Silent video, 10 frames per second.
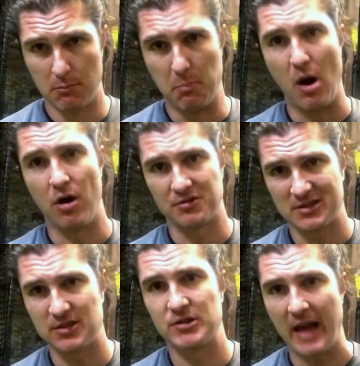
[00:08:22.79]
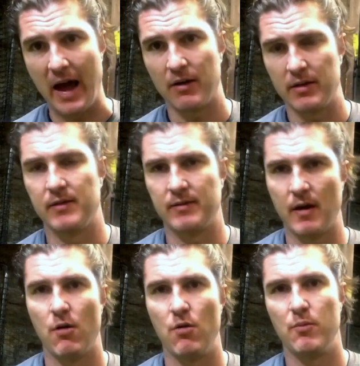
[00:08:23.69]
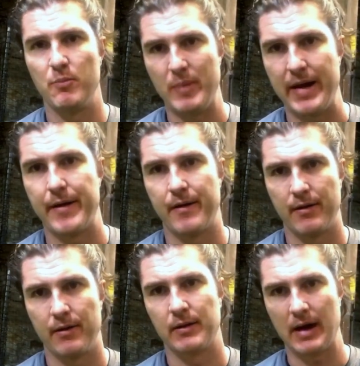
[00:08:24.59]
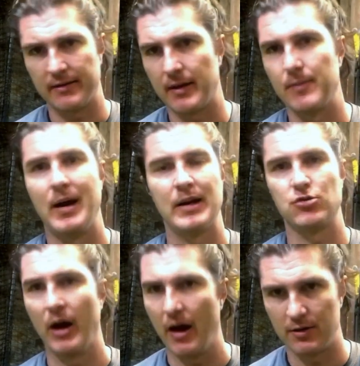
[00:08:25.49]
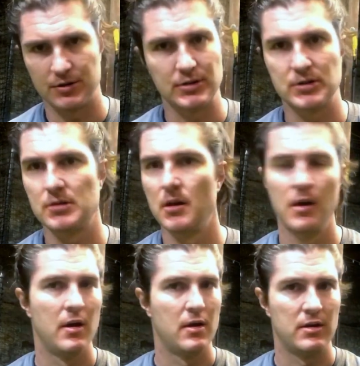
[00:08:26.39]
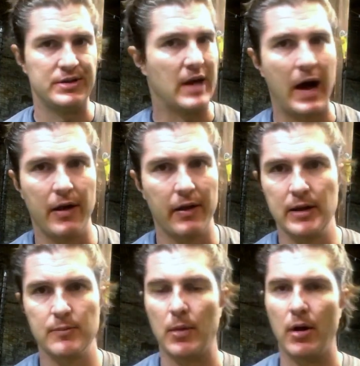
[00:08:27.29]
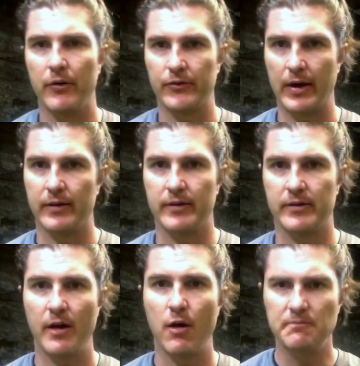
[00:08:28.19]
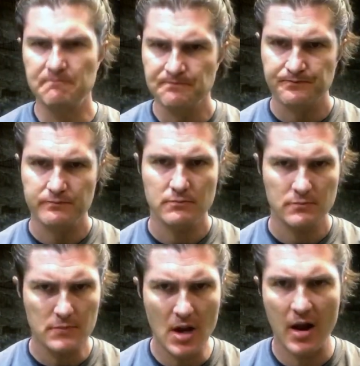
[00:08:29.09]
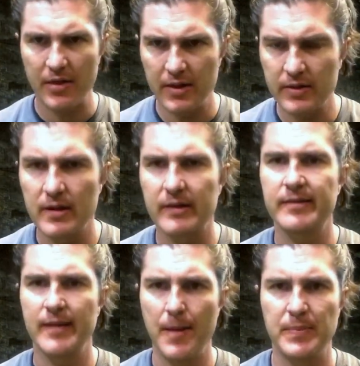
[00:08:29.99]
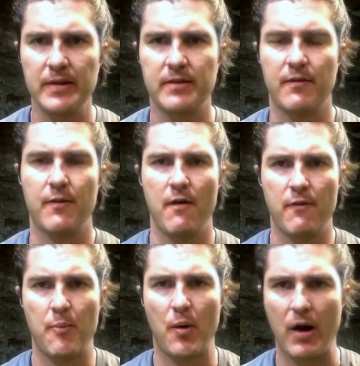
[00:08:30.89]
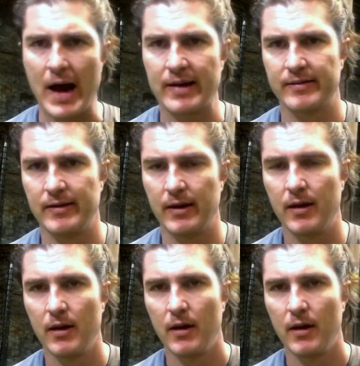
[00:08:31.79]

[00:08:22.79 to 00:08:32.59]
balls down in the zone better? Guys like Mike Trout are just annihilating balls down in the zone. And I think the acceptance of practicing